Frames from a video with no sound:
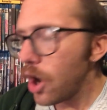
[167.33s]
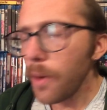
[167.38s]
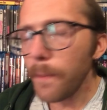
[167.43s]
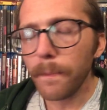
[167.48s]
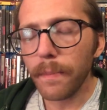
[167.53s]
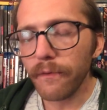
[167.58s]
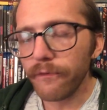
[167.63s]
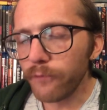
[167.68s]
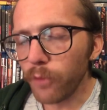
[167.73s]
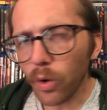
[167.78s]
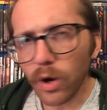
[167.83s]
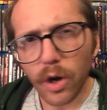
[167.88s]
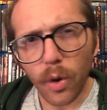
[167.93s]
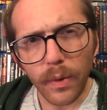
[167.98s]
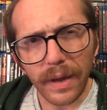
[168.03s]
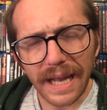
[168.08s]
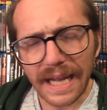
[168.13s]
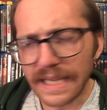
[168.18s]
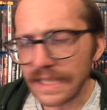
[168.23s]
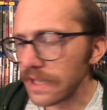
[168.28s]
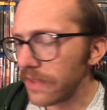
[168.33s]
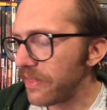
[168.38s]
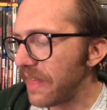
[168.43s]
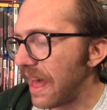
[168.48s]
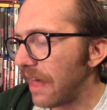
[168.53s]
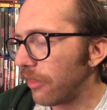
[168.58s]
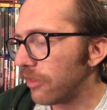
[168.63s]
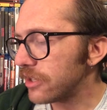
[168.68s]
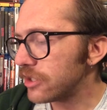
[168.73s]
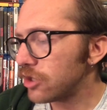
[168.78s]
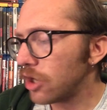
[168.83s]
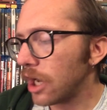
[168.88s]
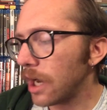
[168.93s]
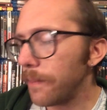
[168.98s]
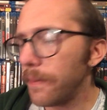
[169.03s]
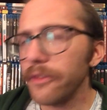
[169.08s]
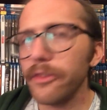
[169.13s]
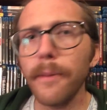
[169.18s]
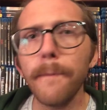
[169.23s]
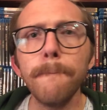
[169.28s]
before going into that, let's talk
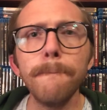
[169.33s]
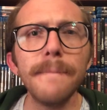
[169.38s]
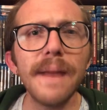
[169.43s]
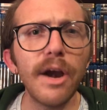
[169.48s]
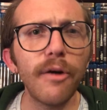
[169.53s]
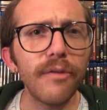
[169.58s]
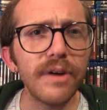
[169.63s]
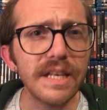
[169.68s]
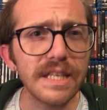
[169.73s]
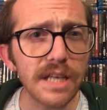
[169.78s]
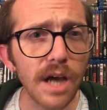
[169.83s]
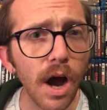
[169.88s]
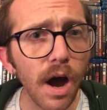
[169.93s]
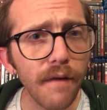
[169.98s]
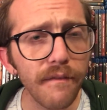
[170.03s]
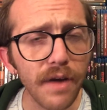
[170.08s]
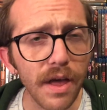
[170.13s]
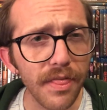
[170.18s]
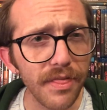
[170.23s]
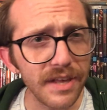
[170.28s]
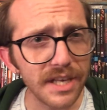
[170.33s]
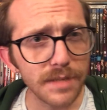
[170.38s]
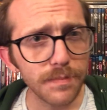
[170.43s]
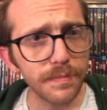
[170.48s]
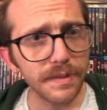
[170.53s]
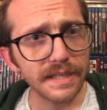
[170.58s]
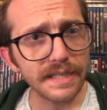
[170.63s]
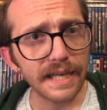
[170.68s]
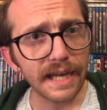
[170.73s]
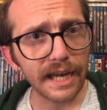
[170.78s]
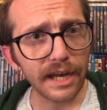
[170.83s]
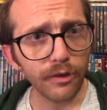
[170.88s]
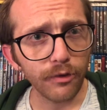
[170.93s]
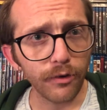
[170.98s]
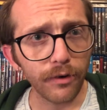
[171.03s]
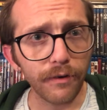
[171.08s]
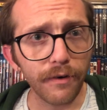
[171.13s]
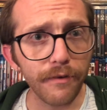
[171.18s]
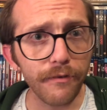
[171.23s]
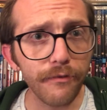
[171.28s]
about the merits of this
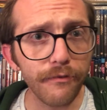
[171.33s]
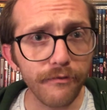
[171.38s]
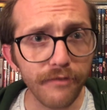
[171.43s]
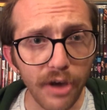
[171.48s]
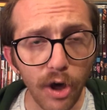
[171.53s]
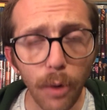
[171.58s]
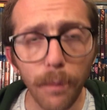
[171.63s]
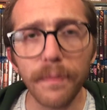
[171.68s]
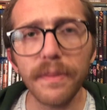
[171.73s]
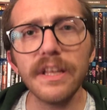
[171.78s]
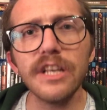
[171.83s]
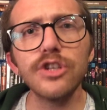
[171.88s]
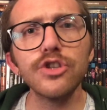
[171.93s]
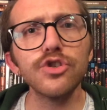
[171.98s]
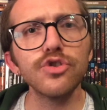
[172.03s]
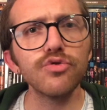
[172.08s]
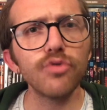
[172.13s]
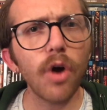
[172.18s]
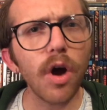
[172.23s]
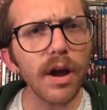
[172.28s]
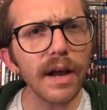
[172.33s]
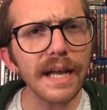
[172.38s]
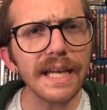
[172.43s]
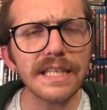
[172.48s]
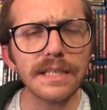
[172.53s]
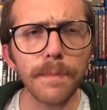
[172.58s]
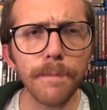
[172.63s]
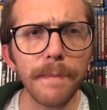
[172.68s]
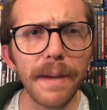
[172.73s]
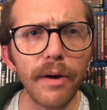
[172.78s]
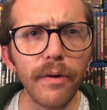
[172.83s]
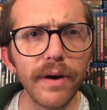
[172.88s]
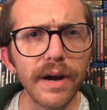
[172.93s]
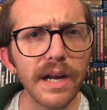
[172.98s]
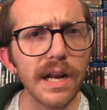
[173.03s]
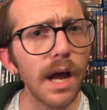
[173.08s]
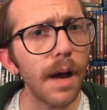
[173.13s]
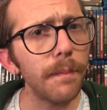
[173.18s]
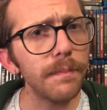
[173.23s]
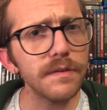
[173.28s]
particular film. The strongest merit
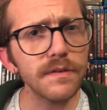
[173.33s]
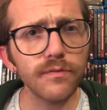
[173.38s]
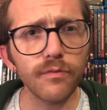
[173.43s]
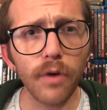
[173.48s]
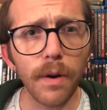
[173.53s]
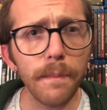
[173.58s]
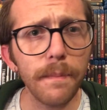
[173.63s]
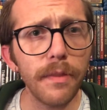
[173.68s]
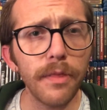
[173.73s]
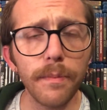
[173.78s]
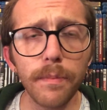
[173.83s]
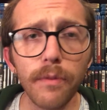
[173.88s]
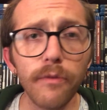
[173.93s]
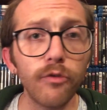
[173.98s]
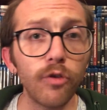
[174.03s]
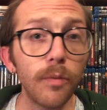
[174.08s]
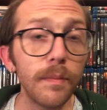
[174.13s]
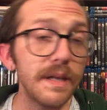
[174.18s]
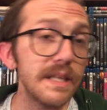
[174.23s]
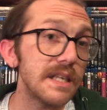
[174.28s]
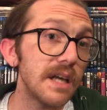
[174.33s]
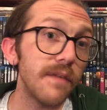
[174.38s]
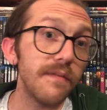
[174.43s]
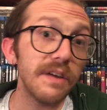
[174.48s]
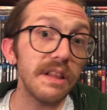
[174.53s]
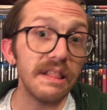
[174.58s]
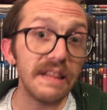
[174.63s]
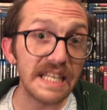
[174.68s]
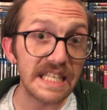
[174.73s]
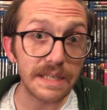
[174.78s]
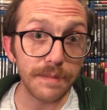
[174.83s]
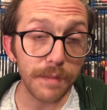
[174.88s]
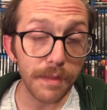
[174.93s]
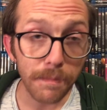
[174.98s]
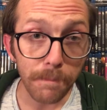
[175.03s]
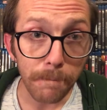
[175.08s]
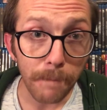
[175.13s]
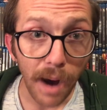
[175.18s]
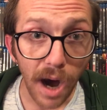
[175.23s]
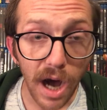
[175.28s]
comes from the performance of Elizabeth
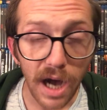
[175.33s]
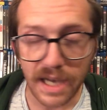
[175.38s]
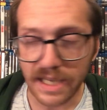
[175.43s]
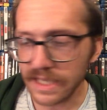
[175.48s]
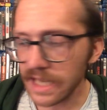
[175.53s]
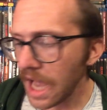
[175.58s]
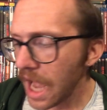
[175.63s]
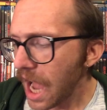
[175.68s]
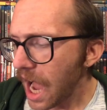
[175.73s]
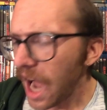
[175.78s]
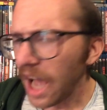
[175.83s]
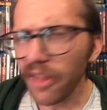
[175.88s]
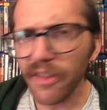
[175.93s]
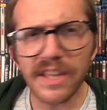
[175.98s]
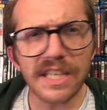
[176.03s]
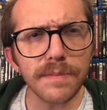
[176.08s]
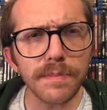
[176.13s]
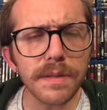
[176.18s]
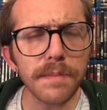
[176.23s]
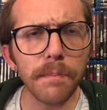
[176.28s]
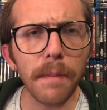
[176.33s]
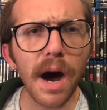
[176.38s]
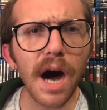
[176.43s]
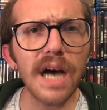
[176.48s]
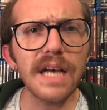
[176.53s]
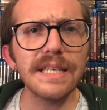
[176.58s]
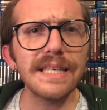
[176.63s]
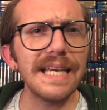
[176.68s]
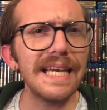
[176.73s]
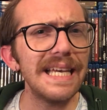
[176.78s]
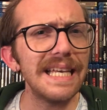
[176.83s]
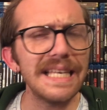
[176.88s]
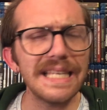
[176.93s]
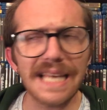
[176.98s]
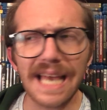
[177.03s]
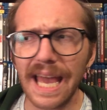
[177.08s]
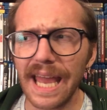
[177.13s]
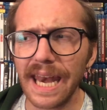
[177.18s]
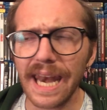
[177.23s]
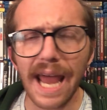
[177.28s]
Moss. Elizabeth Moss is
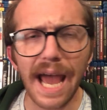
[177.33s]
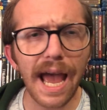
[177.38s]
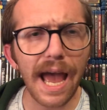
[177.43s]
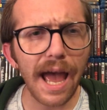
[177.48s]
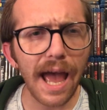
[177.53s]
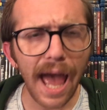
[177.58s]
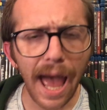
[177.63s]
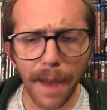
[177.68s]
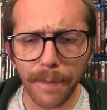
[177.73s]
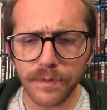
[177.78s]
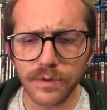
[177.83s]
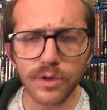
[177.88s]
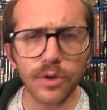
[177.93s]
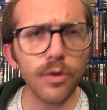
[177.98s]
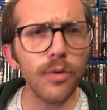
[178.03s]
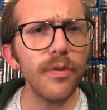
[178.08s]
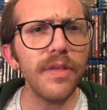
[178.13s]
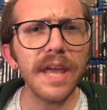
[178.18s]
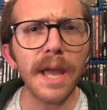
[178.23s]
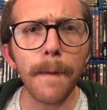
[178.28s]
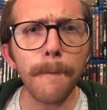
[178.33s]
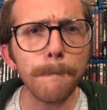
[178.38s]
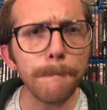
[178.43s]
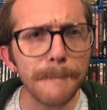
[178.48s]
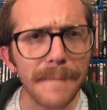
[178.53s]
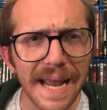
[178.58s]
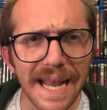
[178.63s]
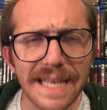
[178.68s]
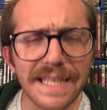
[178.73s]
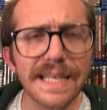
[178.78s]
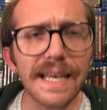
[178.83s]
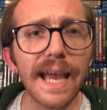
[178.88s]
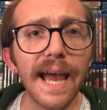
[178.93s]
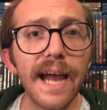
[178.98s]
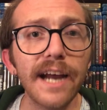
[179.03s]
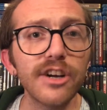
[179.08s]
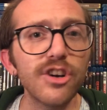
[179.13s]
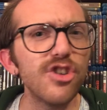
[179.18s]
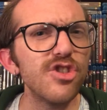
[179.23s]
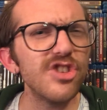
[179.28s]
an absolutely amazing
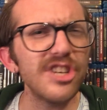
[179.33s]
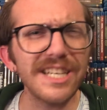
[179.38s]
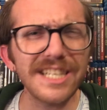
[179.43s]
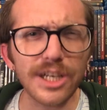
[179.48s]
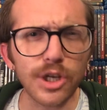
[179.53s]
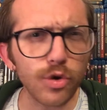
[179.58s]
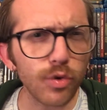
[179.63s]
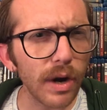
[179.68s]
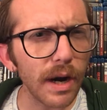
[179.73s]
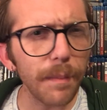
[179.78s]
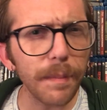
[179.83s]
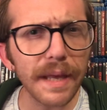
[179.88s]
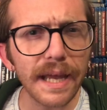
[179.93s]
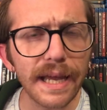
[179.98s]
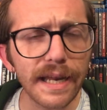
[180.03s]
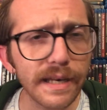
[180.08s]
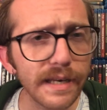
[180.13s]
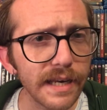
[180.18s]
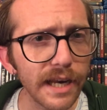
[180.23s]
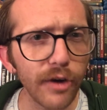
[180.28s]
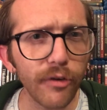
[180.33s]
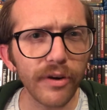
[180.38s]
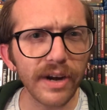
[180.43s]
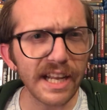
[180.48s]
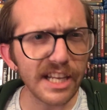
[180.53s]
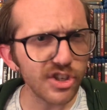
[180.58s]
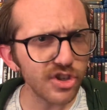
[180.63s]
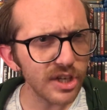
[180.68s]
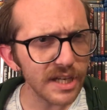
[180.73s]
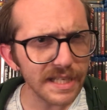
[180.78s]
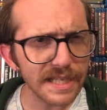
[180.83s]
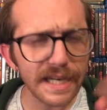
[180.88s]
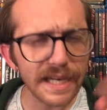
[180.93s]
actor. She's incredibly endearing, and she is a